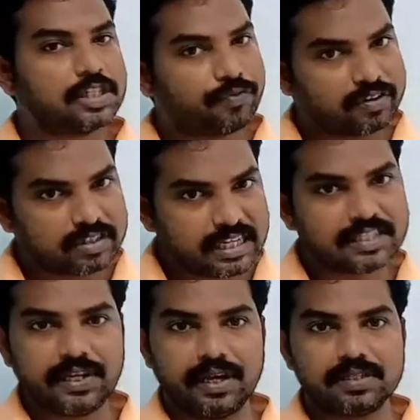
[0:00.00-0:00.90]
is for
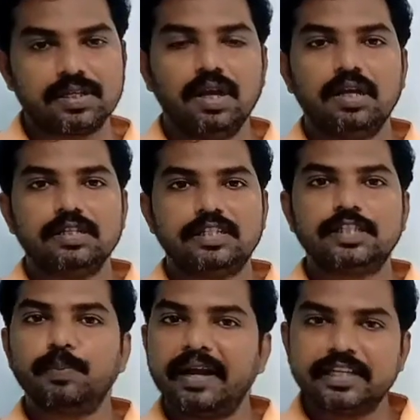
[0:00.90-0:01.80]
6 years.
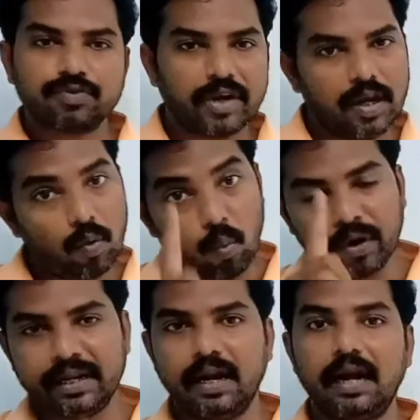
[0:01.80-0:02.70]
6 minus 5,
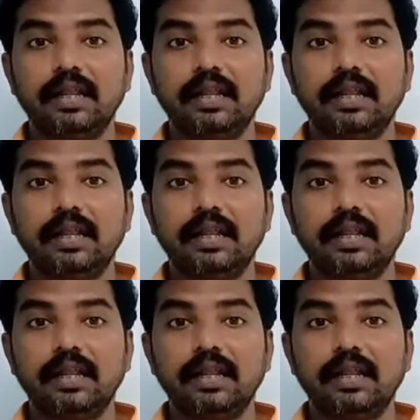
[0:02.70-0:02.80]
1 year.